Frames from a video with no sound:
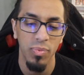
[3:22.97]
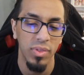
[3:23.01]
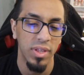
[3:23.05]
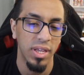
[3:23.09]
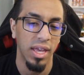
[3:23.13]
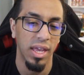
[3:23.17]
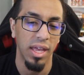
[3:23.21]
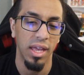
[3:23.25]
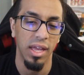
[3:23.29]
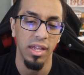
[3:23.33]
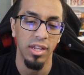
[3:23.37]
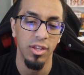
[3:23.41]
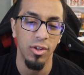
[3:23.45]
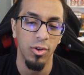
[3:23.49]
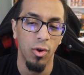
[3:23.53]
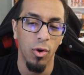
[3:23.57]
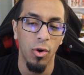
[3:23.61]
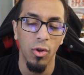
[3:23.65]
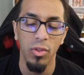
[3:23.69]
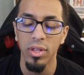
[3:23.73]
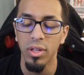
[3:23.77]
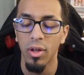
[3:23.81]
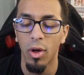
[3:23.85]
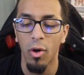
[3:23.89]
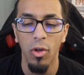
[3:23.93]
and, you know, all
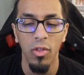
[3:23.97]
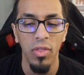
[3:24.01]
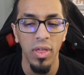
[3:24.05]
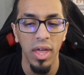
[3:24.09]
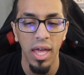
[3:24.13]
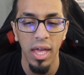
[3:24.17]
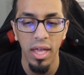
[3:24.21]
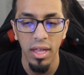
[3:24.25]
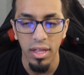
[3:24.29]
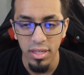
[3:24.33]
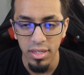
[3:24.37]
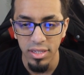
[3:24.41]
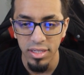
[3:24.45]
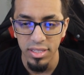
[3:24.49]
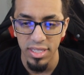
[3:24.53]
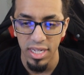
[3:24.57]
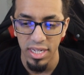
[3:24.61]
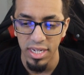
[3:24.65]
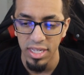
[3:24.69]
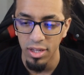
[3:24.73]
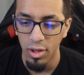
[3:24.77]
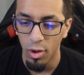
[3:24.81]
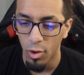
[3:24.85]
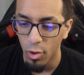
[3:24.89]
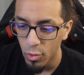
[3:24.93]
the L's that
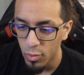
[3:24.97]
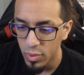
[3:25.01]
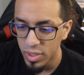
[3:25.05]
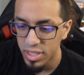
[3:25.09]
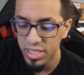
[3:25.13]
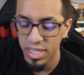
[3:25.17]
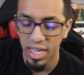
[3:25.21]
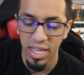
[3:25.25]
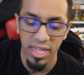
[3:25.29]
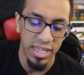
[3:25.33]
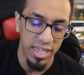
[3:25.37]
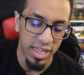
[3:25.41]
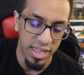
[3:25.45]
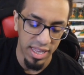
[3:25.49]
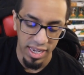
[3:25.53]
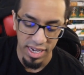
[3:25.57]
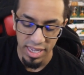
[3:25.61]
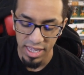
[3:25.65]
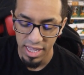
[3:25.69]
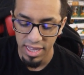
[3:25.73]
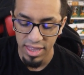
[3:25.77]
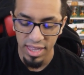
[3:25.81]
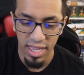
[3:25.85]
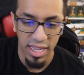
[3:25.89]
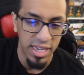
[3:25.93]
he always, and
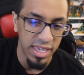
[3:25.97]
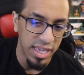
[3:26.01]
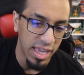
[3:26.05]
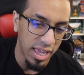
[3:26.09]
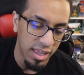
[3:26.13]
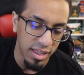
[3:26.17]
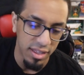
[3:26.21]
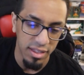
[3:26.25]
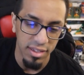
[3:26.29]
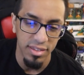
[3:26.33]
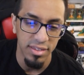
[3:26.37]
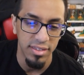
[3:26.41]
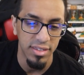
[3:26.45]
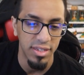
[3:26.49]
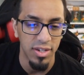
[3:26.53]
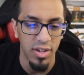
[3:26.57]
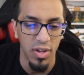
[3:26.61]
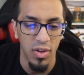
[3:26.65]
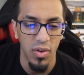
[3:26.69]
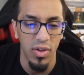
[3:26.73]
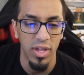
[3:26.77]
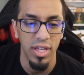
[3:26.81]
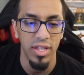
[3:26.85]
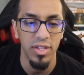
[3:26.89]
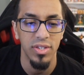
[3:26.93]
that he held, you
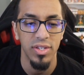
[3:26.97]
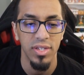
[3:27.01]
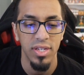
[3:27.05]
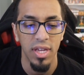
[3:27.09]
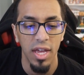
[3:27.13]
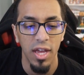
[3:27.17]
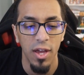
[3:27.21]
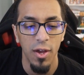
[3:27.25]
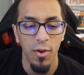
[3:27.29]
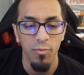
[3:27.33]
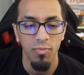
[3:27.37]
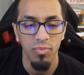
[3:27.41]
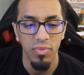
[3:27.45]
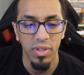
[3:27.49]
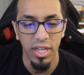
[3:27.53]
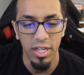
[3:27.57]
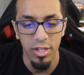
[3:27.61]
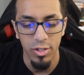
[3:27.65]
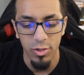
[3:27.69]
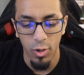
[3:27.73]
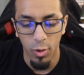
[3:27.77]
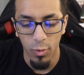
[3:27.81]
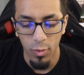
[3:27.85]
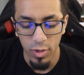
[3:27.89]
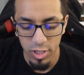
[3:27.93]
know, it's
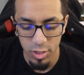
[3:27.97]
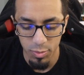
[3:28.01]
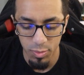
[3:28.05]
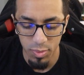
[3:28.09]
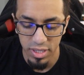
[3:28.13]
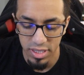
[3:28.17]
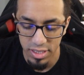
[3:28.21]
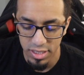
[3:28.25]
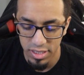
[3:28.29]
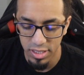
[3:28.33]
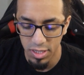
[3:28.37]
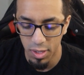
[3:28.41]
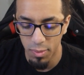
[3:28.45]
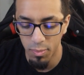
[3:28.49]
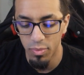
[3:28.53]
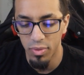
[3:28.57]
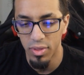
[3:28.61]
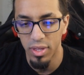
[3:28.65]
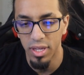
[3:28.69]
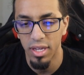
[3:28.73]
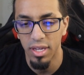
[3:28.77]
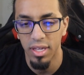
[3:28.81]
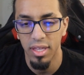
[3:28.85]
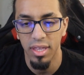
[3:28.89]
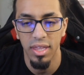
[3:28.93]
always been
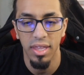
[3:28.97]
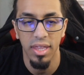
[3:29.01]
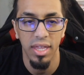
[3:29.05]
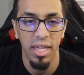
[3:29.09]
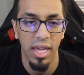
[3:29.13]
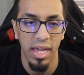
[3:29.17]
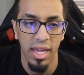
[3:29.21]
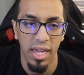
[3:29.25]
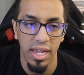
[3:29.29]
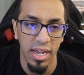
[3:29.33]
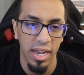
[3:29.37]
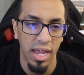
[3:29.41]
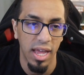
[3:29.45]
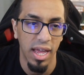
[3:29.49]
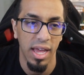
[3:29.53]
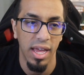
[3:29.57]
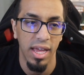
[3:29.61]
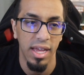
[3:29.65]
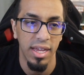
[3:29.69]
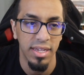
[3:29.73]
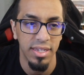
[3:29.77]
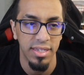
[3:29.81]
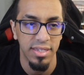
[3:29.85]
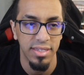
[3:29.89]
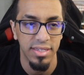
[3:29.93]
something that
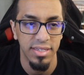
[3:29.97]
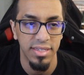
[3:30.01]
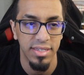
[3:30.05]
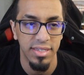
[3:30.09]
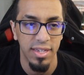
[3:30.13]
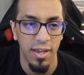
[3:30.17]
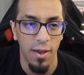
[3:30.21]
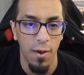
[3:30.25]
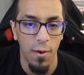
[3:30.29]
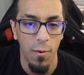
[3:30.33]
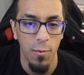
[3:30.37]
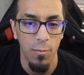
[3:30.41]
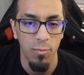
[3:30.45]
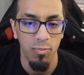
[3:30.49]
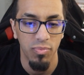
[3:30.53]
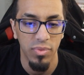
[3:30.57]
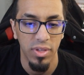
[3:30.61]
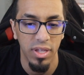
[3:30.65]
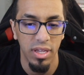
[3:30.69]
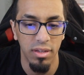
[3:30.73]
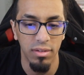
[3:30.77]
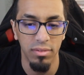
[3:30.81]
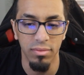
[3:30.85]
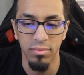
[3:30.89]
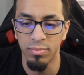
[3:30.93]
has,
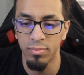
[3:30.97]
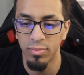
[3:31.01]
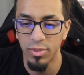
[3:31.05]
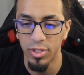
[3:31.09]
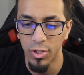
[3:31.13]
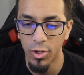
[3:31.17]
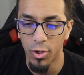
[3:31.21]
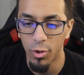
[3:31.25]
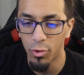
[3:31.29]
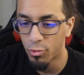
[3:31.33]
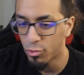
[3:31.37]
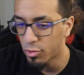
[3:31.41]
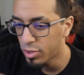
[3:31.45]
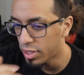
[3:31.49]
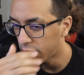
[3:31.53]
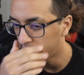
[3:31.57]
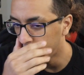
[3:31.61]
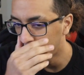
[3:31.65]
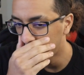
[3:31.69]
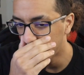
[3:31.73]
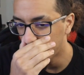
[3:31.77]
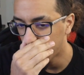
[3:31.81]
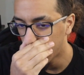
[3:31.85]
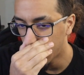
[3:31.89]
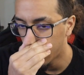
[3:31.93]
you know,
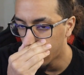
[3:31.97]
really